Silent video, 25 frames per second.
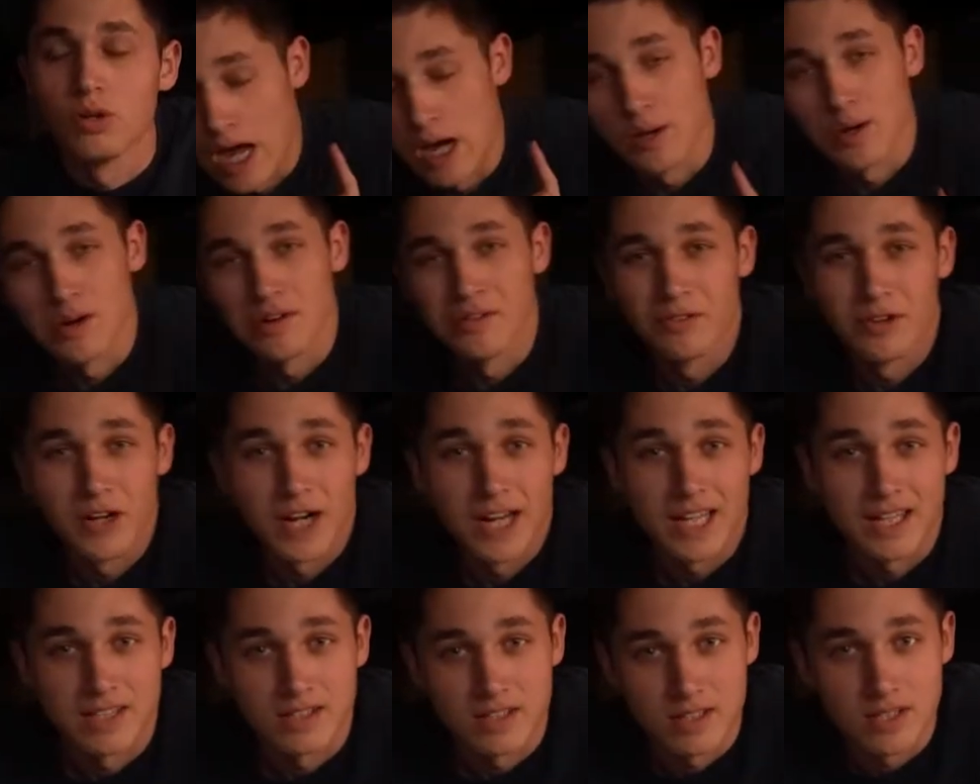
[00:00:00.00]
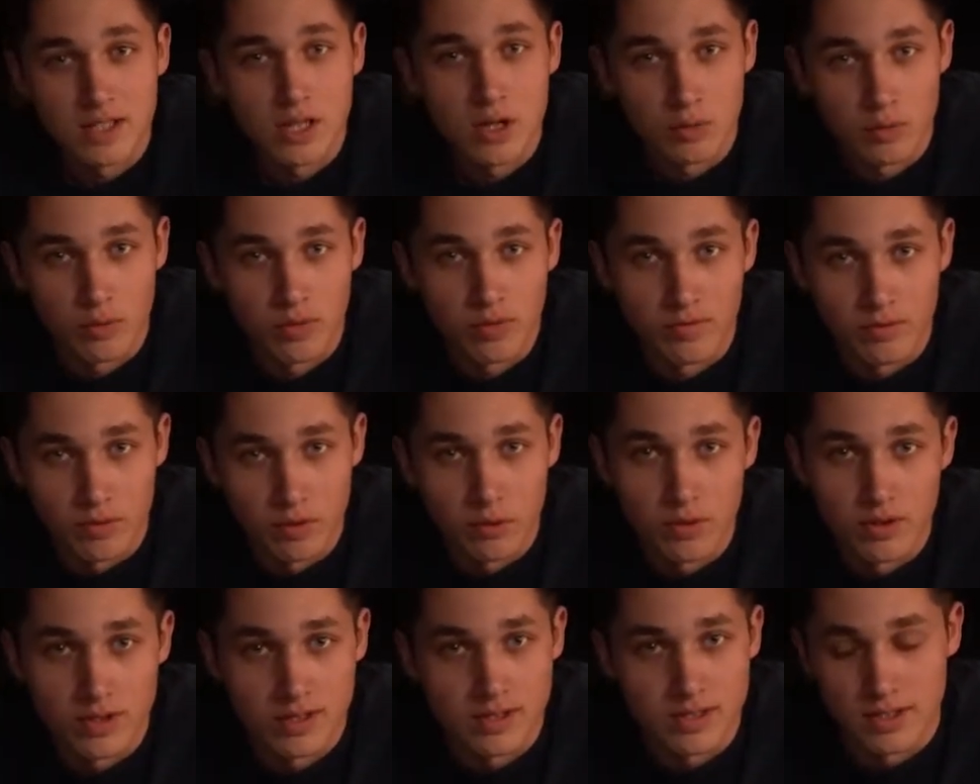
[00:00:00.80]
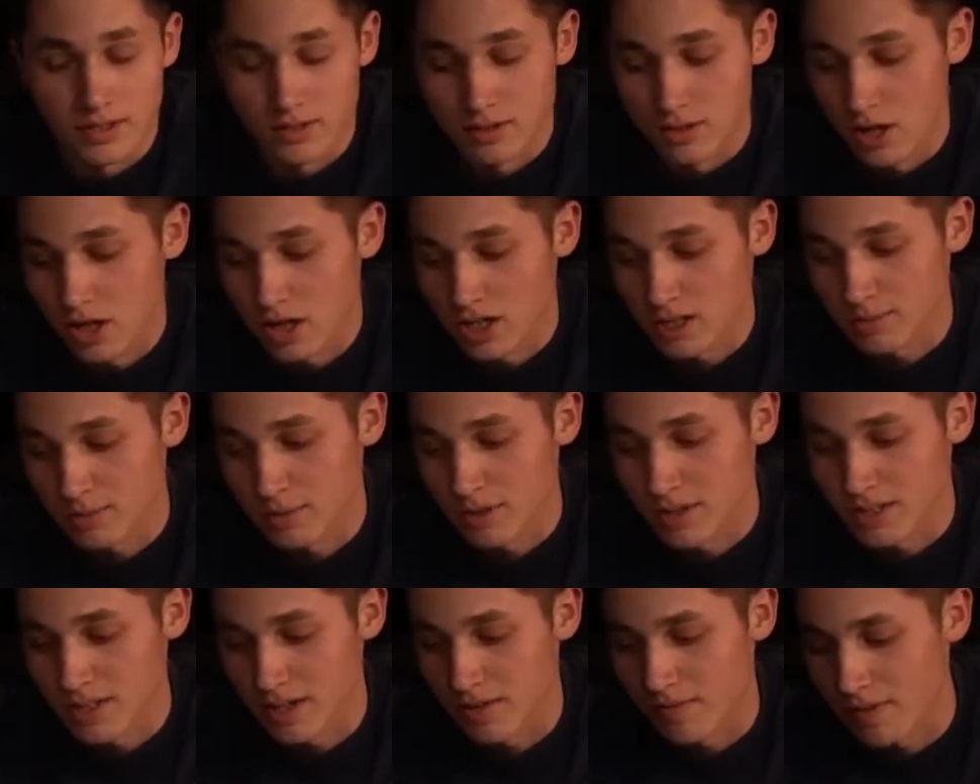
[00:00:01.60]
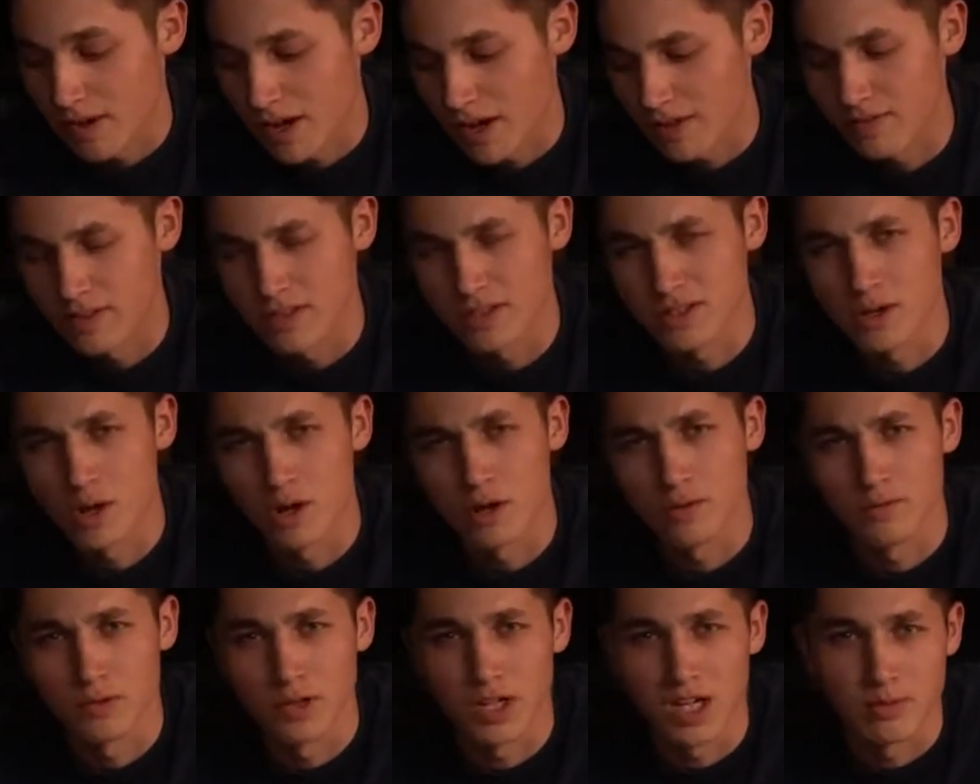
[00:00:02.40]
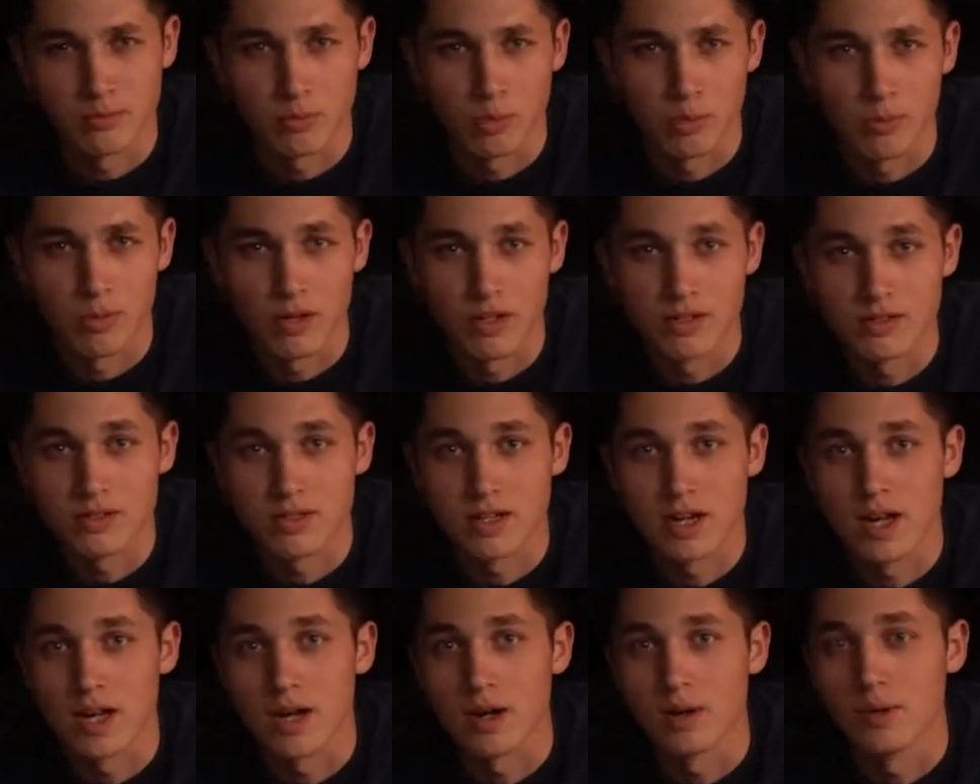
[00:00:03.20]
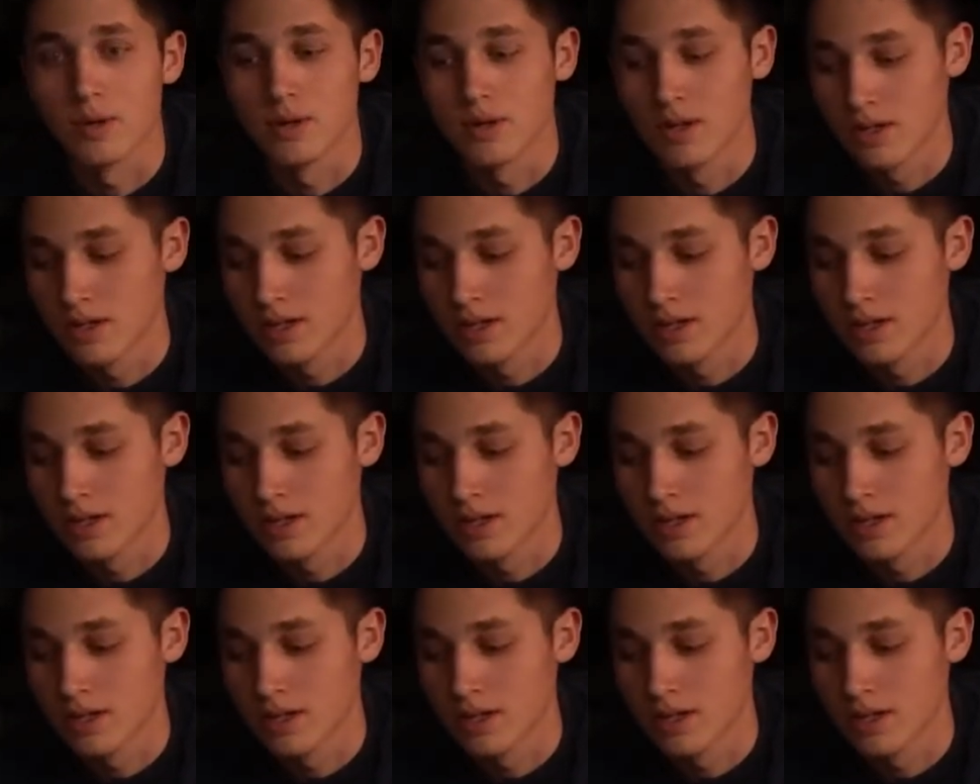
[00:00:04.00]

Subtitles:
However, I can still review this exhaust because I've had this car for a couple months now,